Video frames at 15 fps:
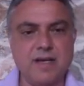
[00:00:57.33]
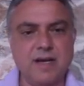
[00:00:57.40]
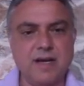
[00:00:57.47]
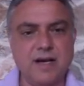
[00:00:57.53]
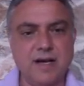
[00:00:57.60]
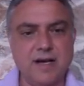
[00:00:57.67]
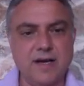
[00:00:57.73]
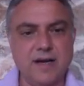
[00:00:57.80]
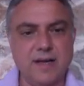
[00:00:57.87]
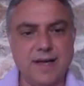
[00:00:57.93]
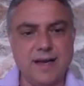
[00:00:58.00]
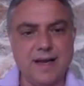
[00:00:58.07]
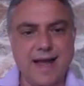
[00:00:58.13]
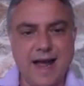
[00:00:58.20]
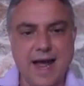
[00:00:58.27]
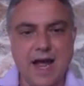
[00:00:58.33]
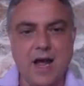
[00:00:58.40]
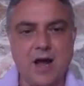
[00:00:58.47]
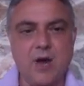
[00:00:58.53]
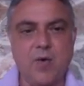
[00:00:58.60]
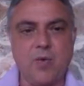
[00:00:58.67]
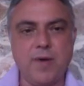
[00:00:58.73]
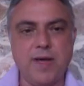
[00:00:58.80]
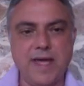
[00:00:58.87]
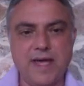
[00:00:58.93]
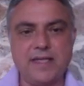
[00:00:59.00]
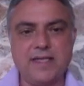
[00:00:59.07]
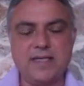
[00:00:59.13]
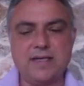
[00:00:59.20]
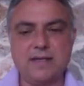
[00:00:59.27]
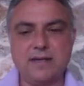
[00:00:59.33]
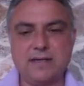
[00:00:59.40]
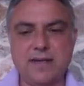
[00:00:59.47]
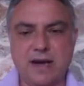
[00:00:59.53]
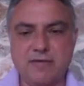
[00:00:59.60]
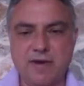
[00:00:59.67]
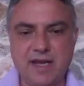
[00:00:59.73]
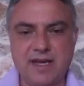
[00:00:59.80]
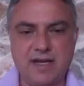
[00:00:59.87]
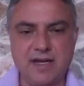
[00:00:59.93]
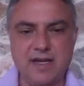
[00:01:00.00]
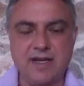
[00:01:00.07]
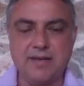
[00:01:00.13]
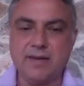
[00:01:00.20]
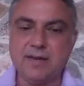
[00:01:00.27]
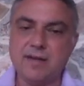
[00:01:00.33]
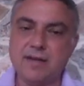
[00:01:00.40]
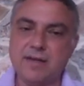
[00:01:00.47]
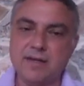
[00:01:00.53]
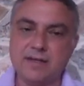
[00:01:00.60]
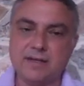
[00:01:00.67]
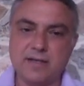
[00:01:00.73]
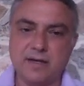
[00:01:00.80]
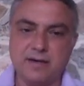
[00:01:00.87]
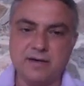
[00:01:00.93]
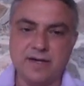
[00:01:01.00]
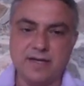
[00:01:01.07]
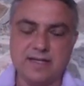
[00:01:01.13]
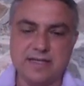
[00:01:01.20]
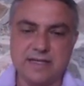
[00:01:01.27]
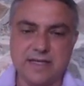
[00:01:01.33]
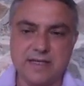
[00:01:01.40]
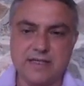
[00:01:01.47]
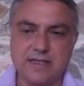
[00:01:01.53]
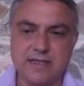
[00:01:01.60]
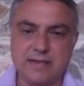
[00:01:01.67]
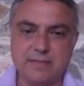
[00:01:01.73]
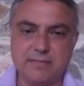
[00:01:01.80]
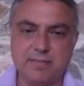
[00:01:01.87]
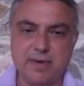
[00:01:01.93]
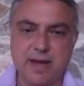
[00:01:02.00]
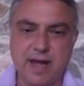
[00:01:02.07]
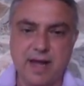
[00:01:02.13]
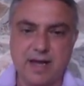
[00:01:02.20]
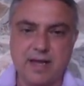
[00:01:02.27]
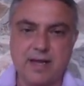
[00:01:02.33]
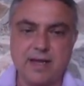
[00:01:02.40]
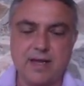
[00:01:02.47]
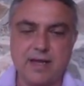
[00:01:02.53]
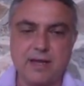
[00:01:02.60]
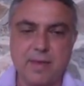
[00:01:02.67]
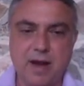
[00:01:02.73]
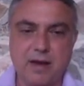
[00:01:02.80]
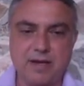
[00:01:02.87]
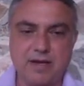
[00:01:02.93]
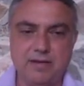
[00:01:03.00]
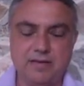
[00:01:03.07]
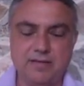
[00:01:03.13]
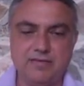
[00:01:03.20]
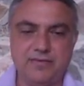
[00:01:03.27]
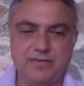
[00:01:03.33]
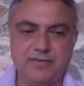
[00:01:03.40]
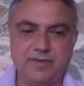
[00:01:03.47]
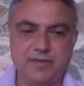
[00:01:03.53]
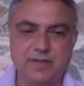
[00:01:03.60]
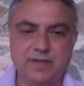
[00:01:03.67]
uh, and how it directly targeted black Americans.